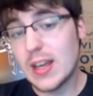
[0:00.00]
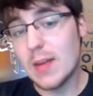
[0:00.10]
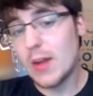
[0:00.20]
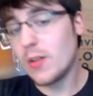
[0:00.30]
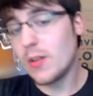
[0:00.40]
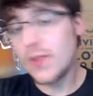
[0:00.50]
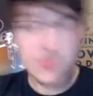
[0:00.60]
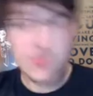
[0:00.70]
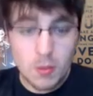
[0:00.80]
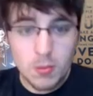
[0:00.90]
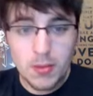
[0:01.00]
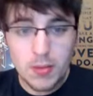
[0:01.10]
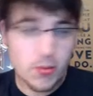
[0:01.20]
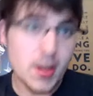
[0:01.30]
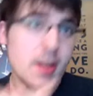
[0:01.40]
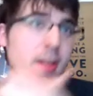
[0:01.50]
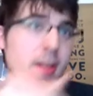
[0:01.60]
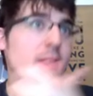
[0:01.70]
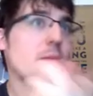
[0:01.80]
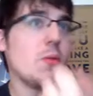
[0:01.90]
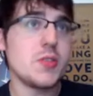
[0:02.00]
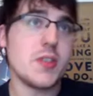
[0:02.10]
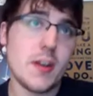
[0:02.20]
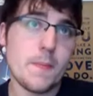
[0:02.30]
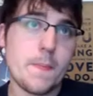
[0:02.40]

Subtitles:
I don't know if this one will be free, but we'll see.